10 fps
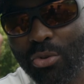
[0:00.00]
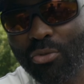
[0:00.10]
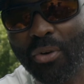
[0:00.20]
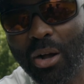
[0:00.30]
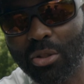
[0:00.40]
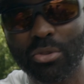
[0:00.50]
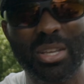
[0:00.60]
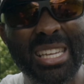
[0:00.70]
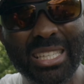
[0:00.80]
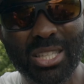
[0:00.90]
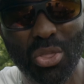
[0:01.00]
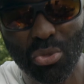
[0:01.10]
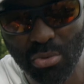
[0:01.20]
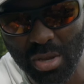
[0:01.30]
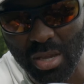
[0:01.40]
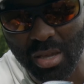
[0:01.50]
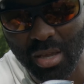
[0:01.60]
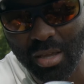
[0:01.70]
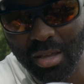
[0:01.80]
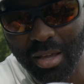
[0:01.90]
you follow these 3
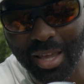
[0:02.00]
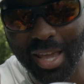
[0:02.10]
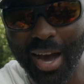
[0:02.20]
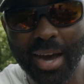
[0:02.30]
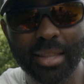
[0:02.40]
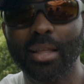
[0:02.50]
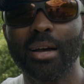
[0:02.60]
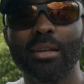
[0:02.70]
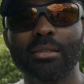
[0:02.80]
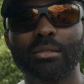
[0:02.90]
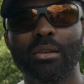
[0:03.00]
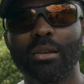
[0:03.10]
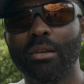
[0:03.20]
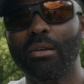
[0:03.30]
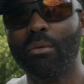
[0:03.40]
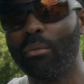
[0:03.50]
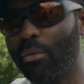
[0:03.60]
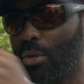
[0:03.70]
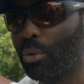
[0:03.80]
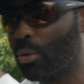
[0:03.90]
guidelines
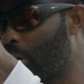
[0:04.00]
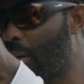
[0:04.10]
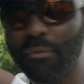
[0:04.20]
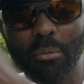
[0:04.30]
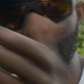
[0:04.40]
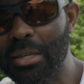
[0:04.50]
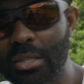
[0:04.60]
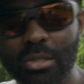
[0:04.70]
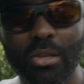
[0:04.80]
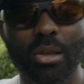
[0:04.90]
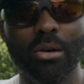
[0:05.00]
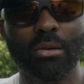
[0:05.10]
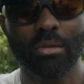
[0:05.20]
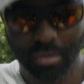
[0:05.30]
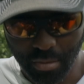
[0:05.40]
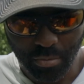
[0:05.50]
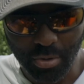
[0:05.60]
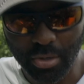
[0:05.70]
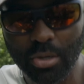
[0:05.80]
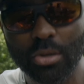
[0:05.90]
when you're looking for places to go,
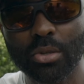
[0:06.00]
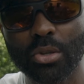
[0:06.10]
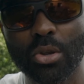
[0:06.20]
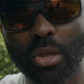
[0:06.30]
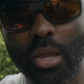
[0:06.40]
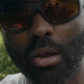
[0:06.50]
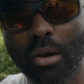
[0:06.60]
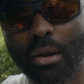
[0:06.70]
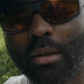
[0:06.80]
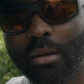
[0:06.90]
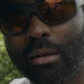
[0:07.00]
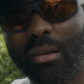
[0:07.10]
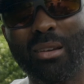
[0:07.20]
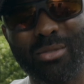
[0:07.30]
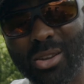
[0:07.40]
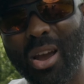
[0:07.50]
when you're using your gear, and when